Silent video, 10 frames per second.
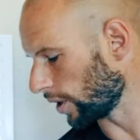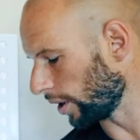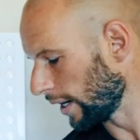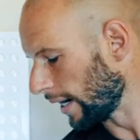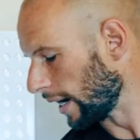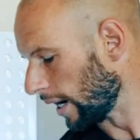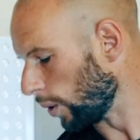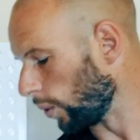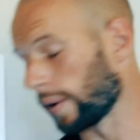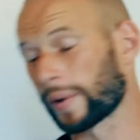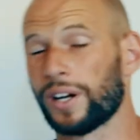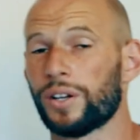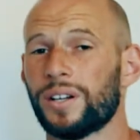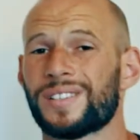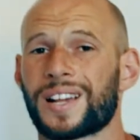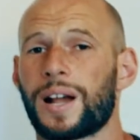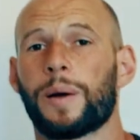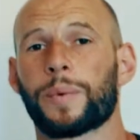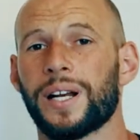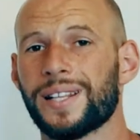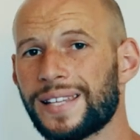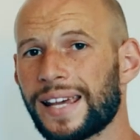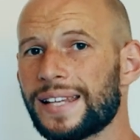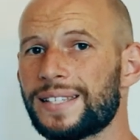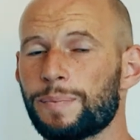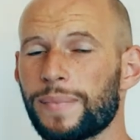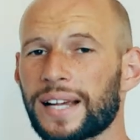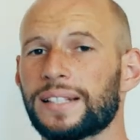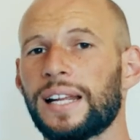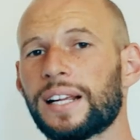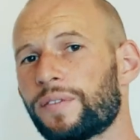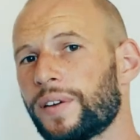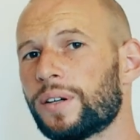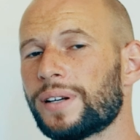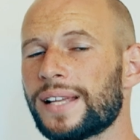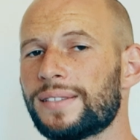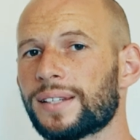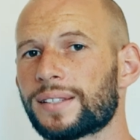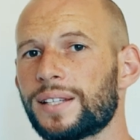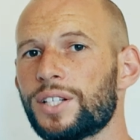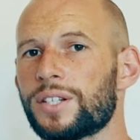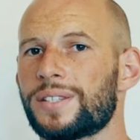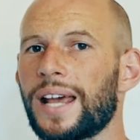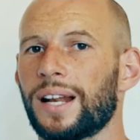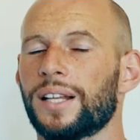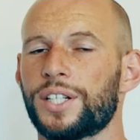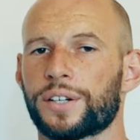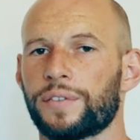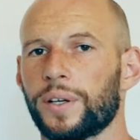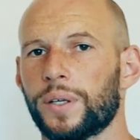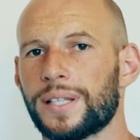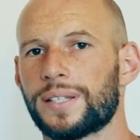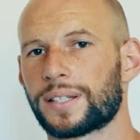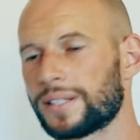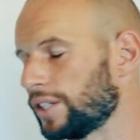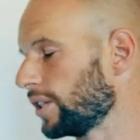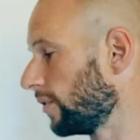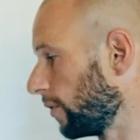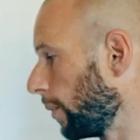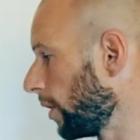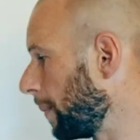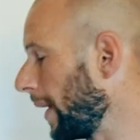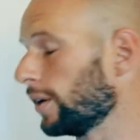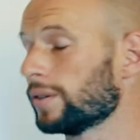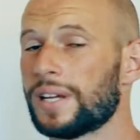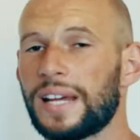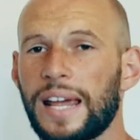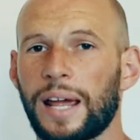So what I'm gonna do is I'm gonna test magnetic field at 6 inches and electric field at 6 inches for both panels,